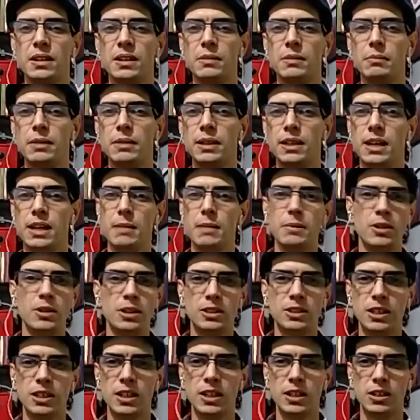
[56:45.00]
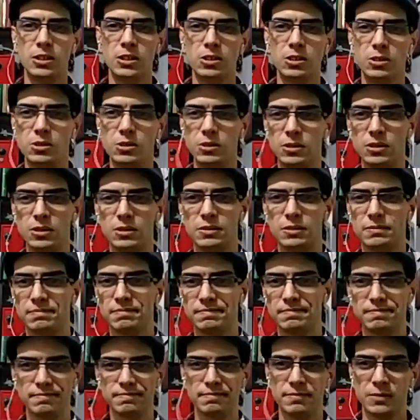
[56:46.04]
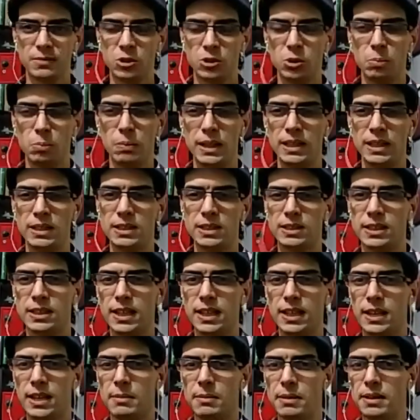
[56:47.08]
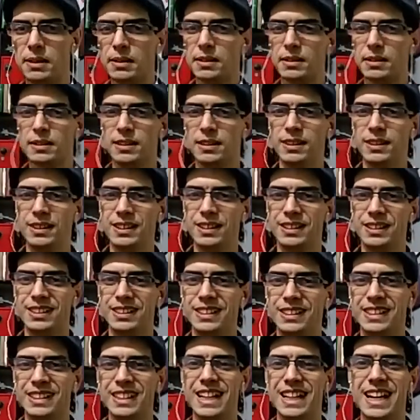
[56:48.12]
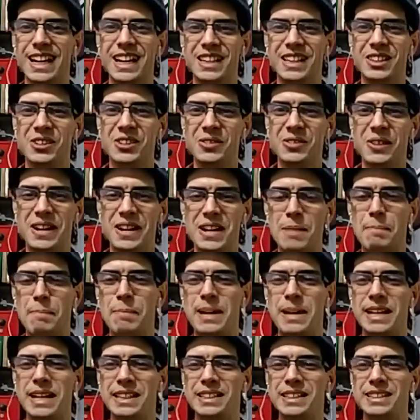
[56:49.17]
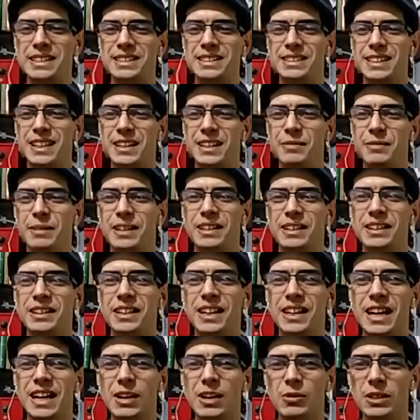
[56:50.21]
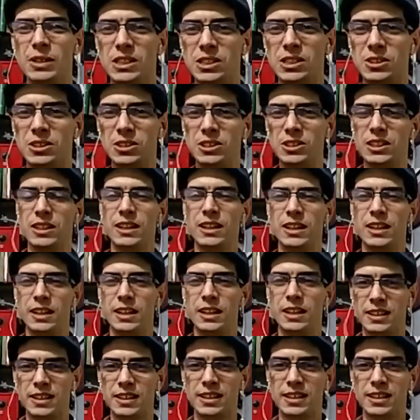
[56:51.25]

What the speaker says: But I'm not here to play this game. I don't want to play this game. I wish good luck.